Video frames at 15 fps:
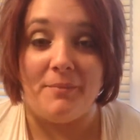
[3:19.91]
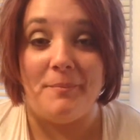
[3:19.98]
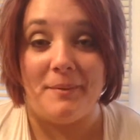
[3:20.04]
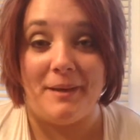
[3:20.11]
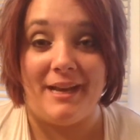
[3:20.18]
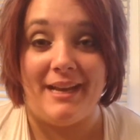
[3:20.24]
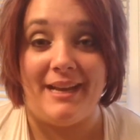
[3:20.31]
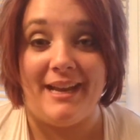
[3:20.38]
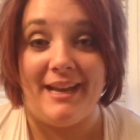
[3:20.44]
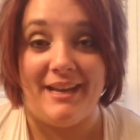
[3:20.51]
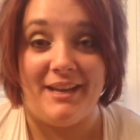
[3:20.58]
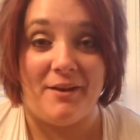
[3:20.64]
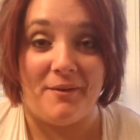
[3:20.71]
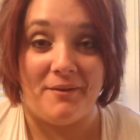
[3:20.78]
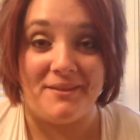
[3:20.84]
but
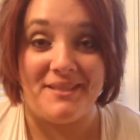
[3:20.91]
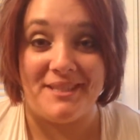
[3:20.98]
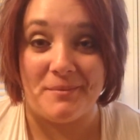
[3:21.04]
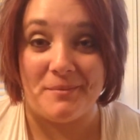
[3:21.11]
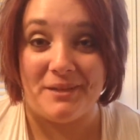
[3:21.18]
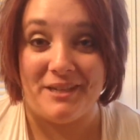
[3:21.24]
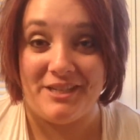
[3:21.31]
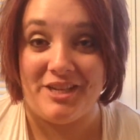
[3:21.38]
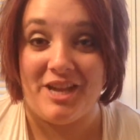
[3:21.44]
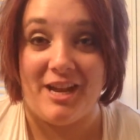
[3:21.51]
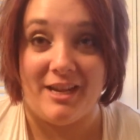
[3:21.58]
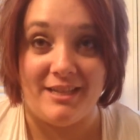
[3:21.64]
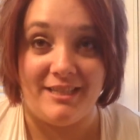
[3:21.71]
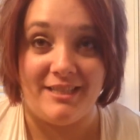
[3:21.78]
I was still pretty shocked.